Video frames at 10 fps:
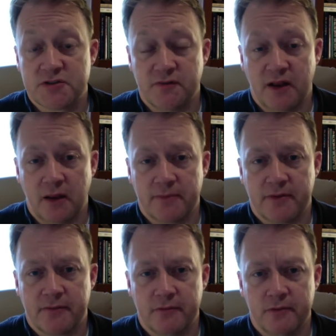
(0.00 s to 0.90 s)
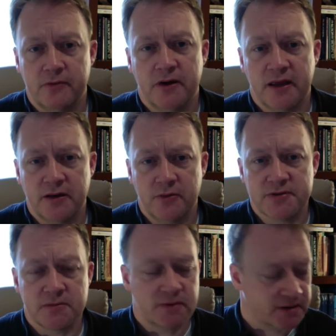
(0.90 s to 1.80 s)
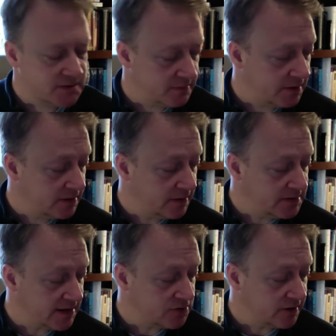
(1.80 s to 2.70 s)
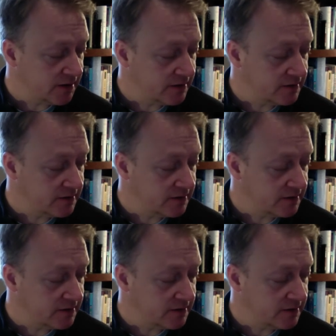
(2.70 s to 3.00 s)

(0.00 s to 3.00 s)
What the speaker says: developed through Hinduism. It's actually